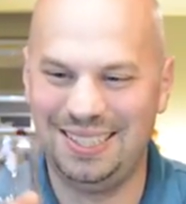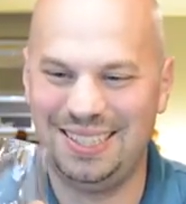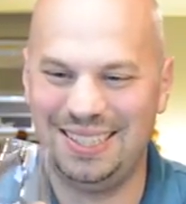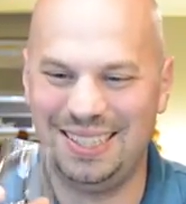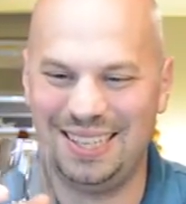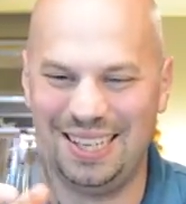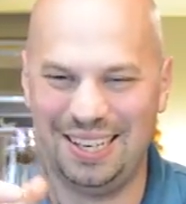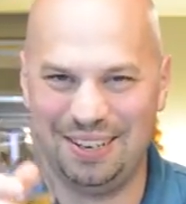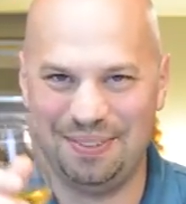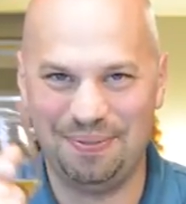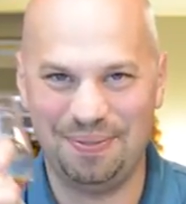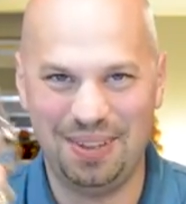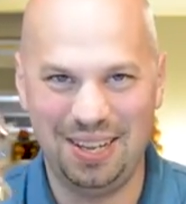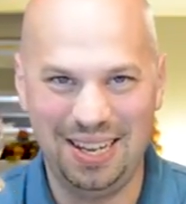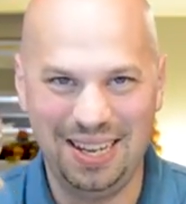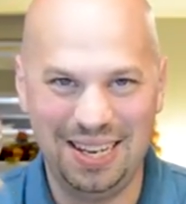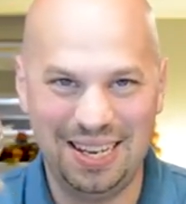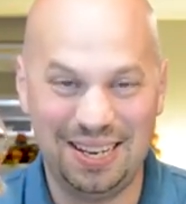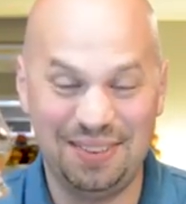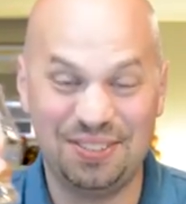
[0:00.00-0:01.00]
And
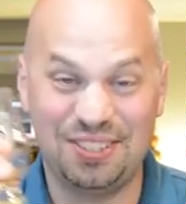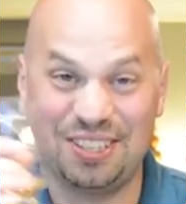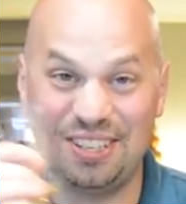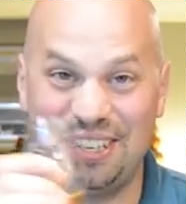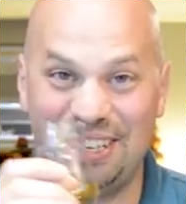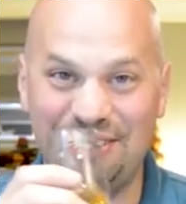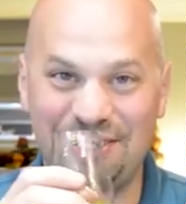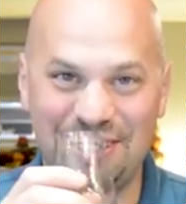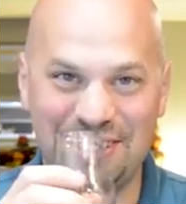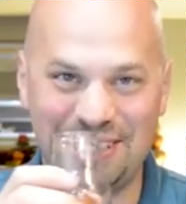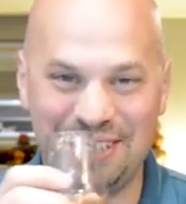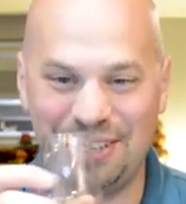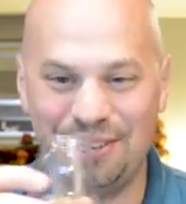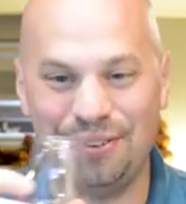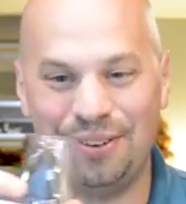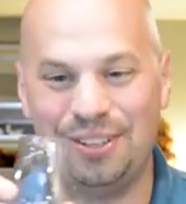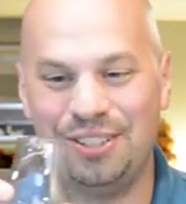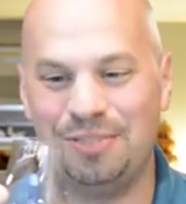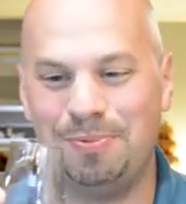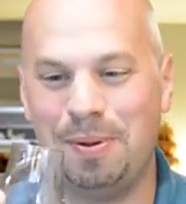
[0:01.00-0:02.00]
I'm sorry if the
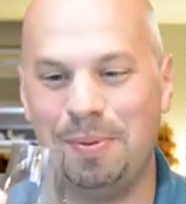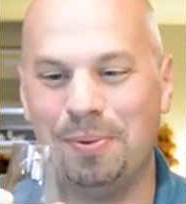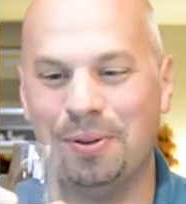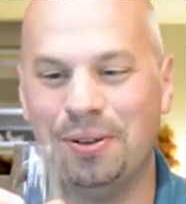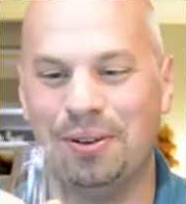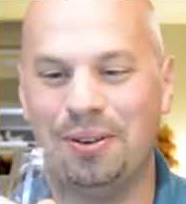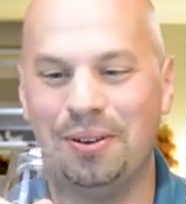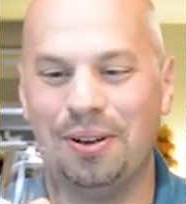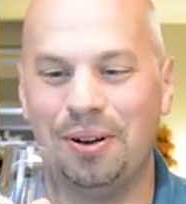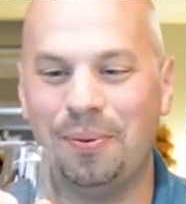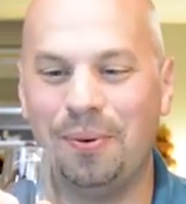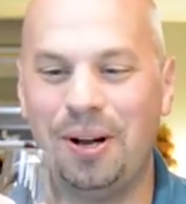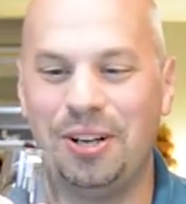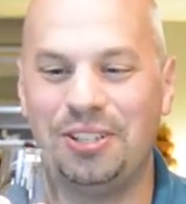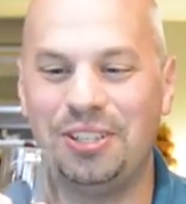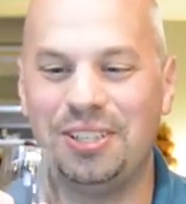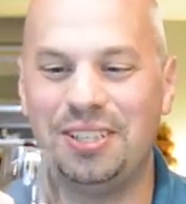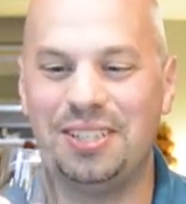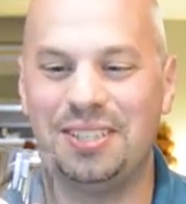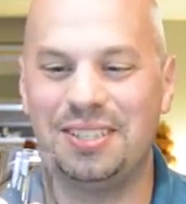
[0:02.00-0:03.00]
Cedar Ridge people are
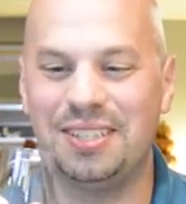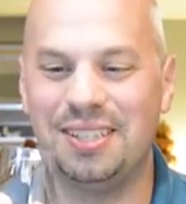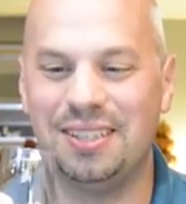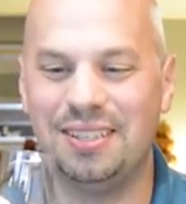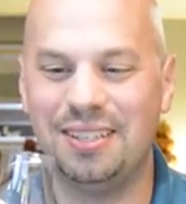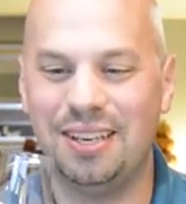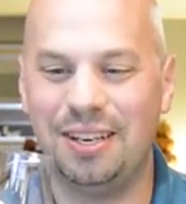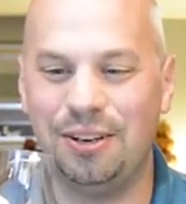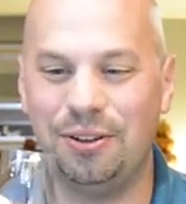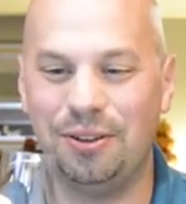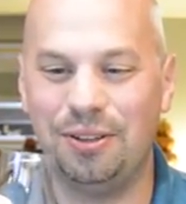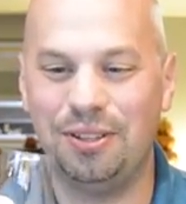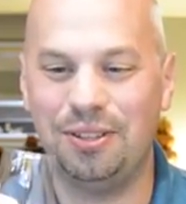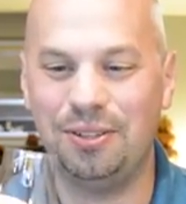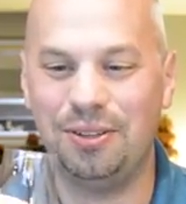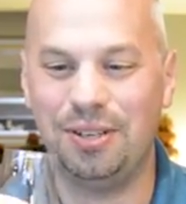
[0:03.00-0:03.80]
watching this, and I know that